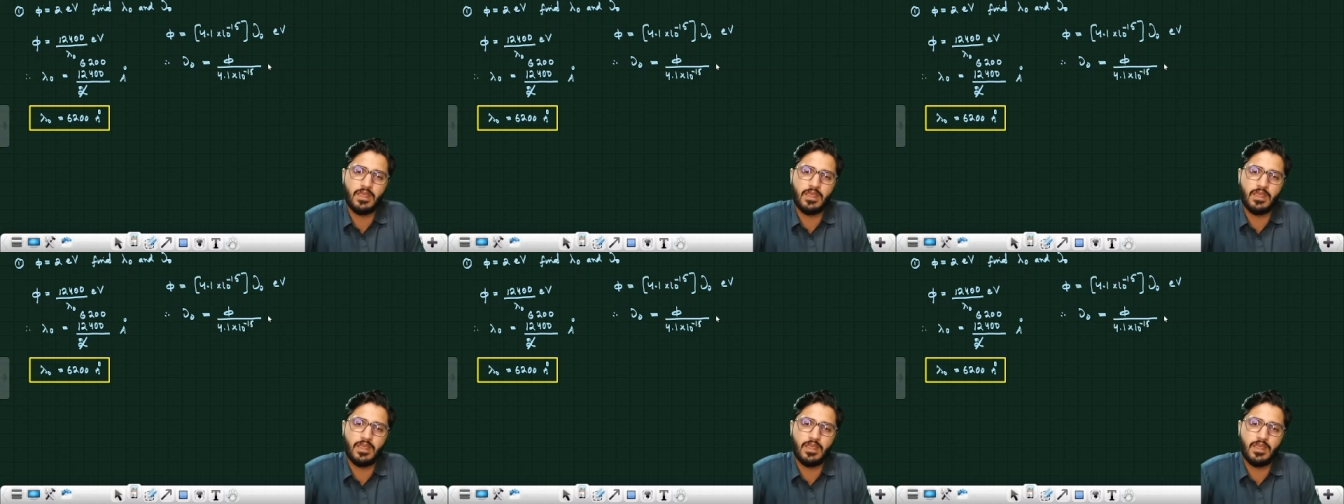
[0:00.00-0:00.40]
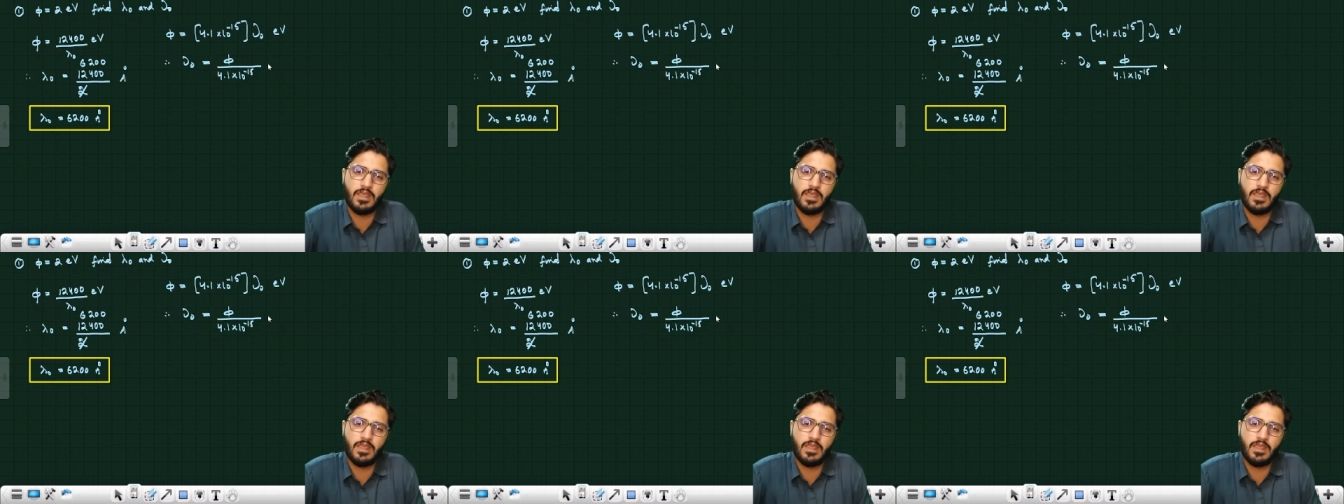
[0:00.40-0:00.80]
It
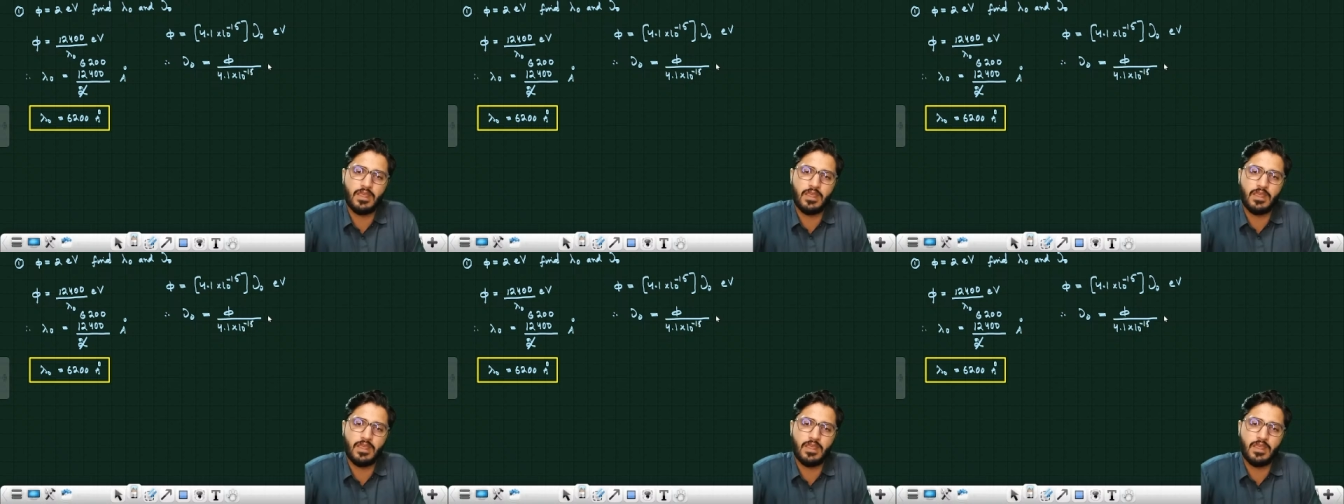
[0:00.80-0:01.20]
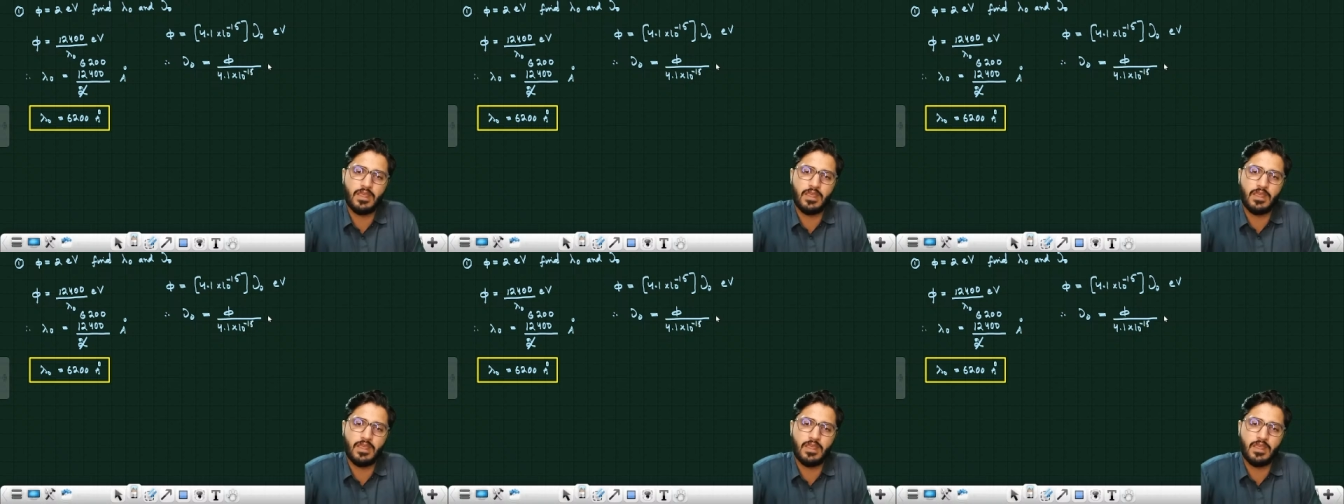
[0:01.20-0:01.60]
will be in hertz.
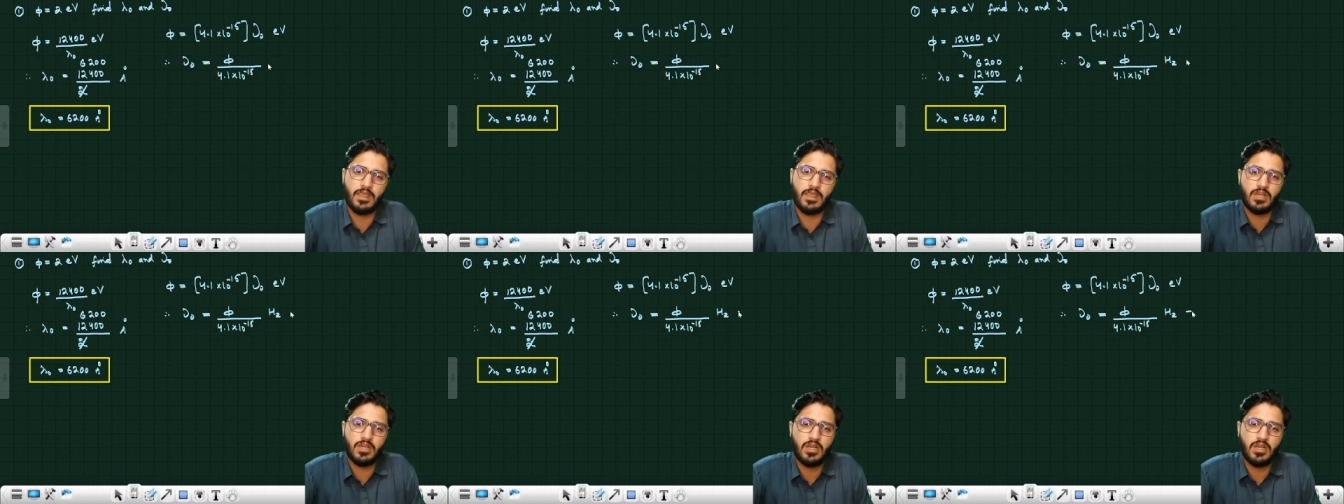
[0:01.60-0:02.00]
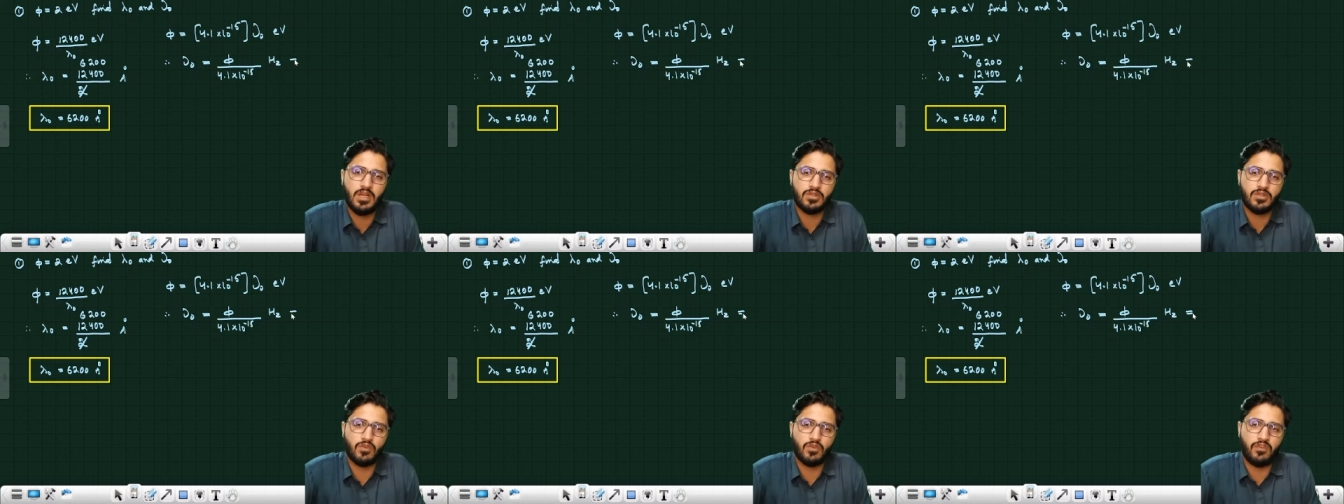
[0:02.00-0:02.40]

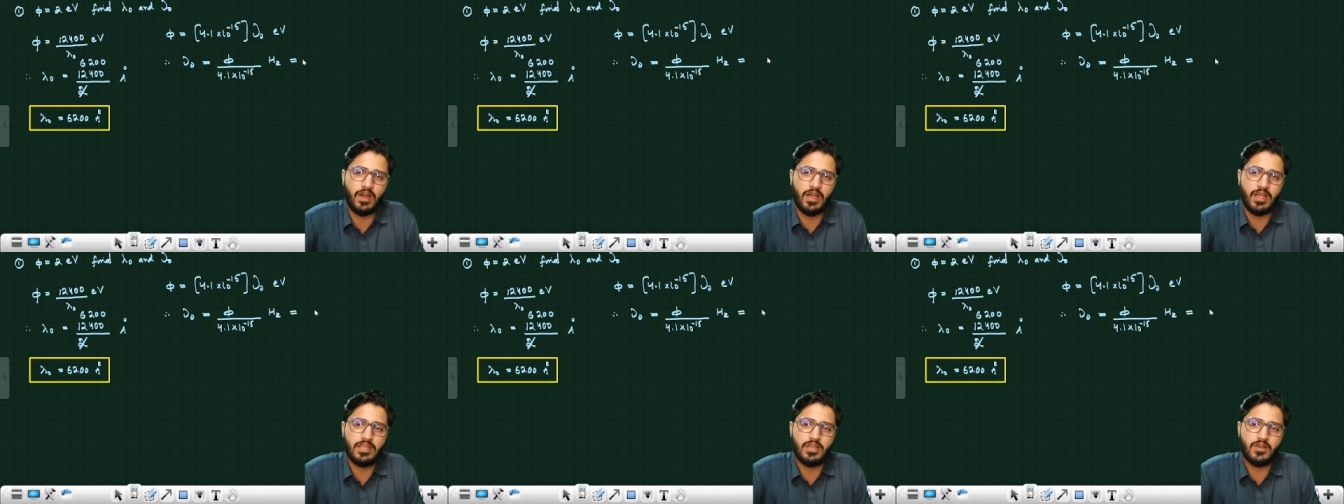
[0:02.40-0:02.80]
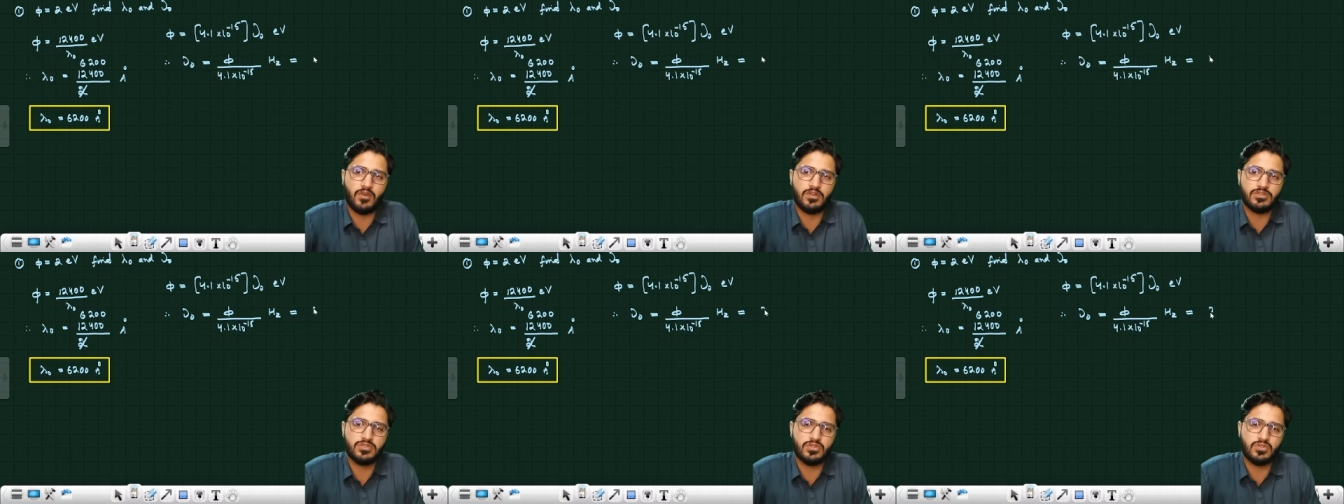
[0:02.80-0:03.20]
So phi
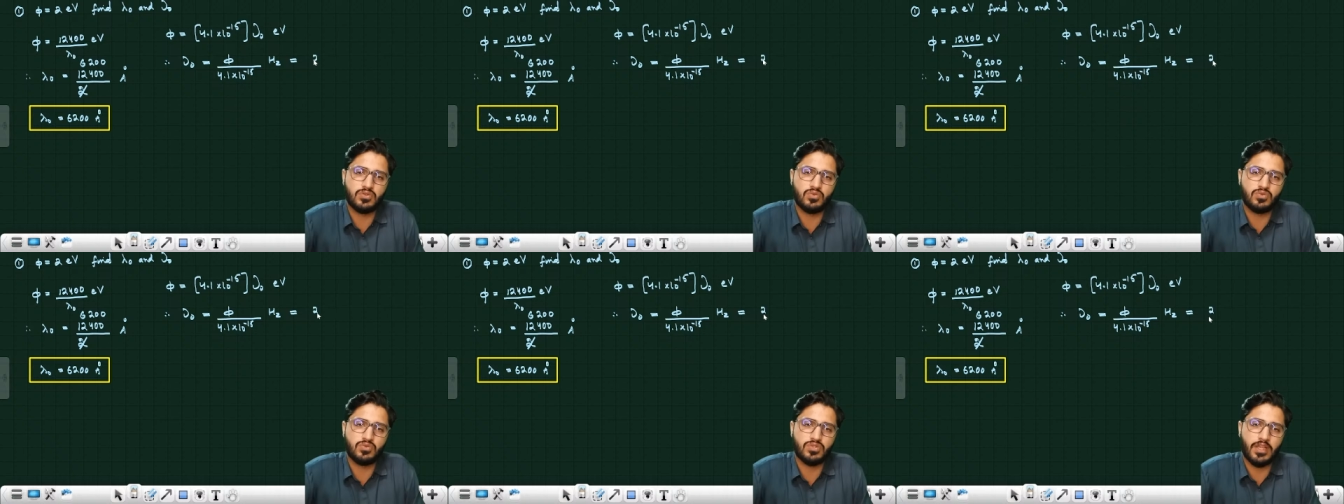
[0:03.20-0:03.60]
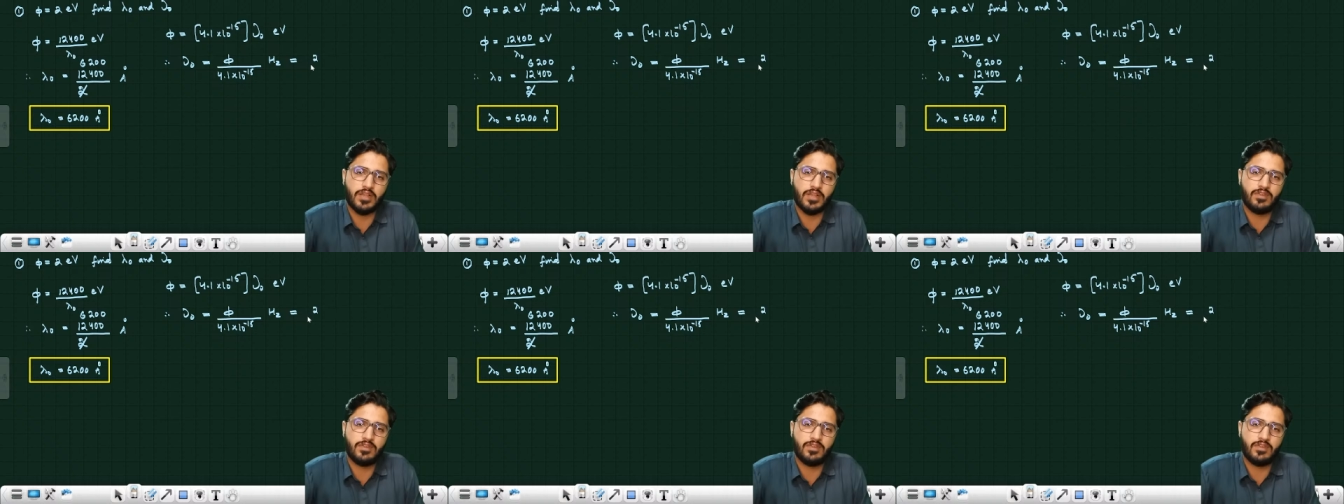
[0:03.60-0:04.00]
equals to 2, so I
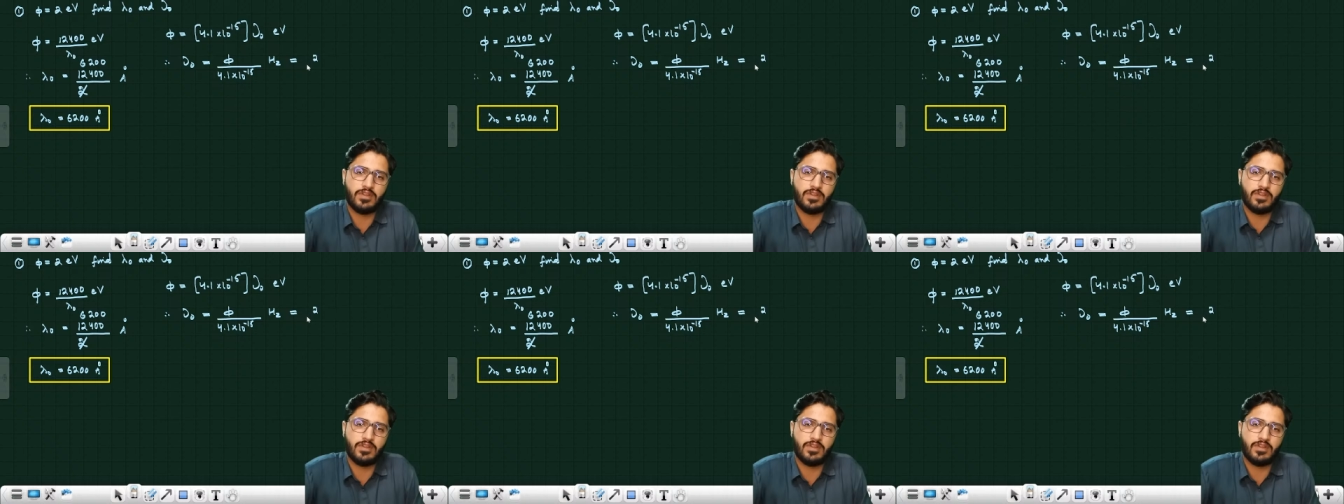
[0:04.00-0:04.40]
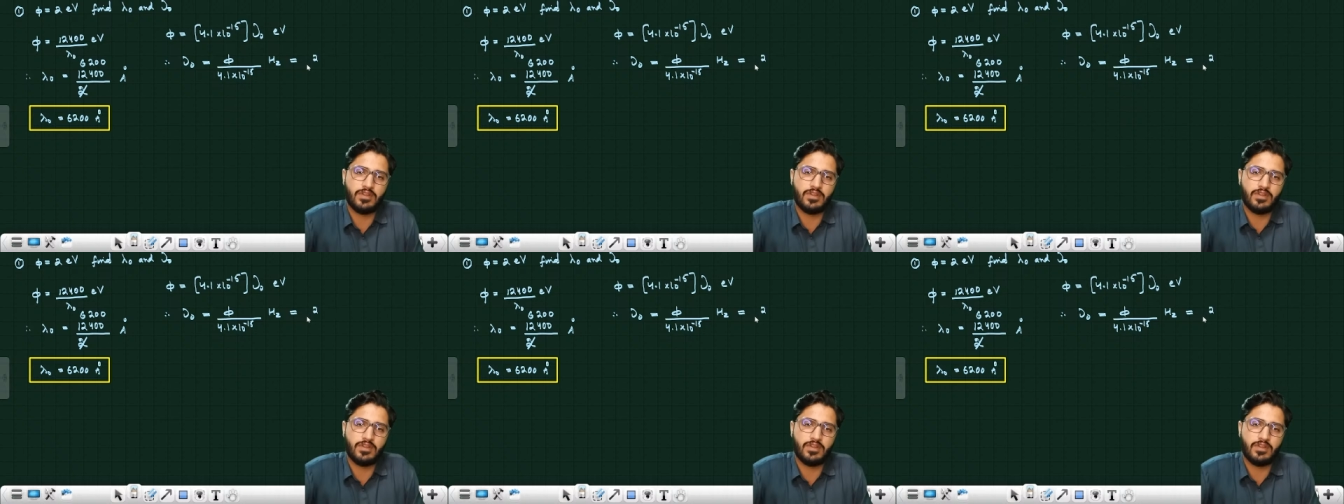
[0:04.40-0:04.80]
will write 2
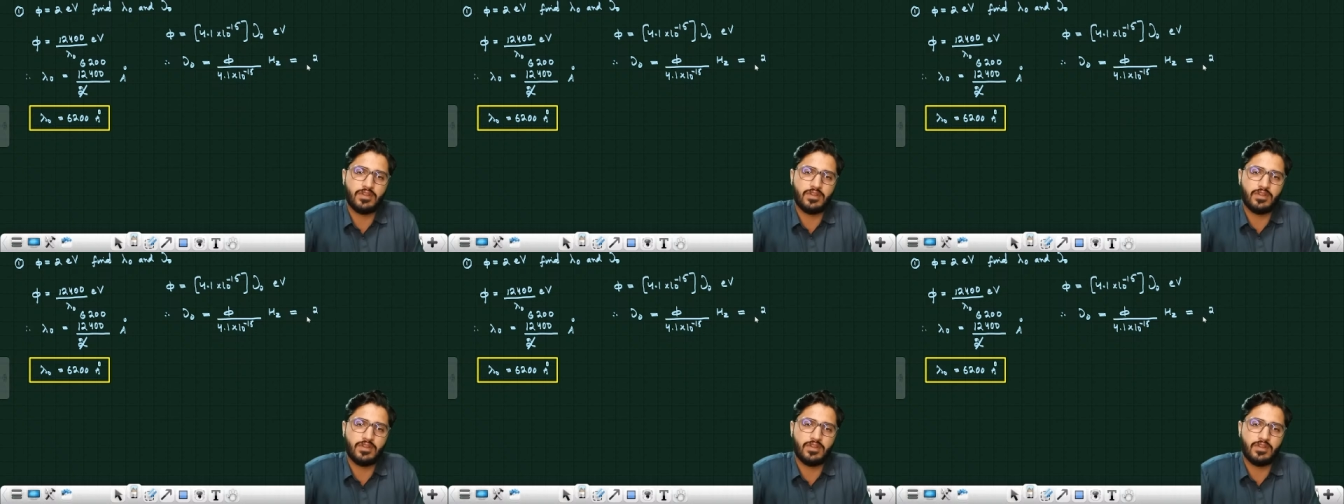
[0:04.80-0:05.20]
divided by